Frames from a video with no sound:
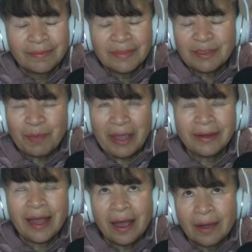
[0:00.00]

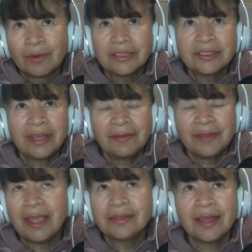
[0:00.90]
spend hours and
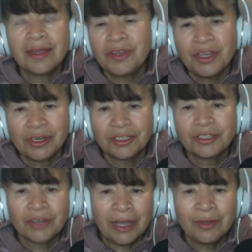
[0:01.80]
days and years
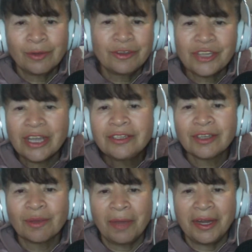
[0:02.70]
trying to change
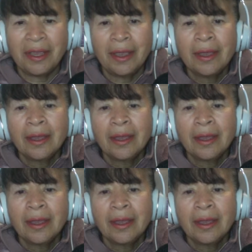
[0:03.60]
somebody,